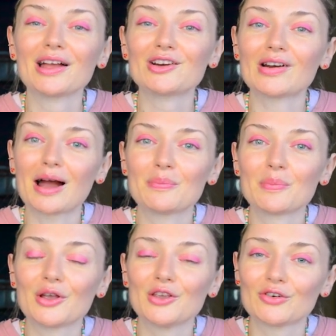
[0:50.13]
grab
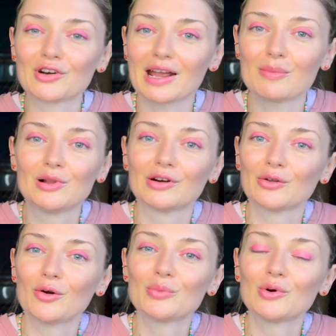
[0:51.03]
your vocabulary
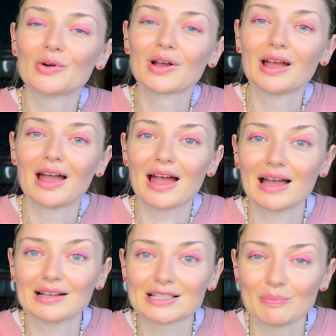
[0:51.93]
notebook
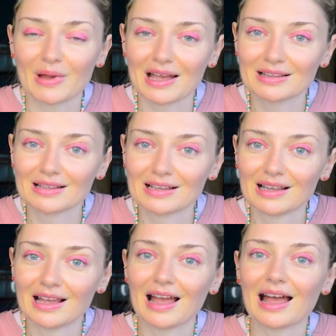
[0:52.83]
and a pen,
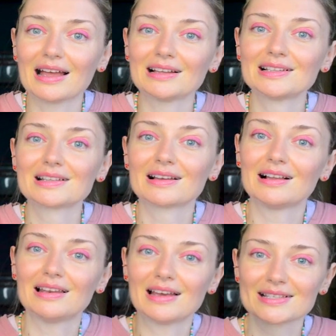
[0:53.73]
and
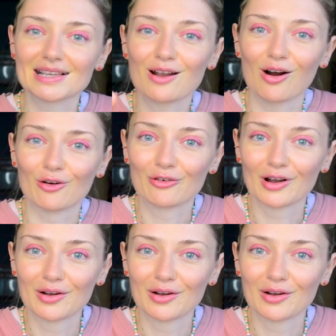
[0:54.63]
let's kick off.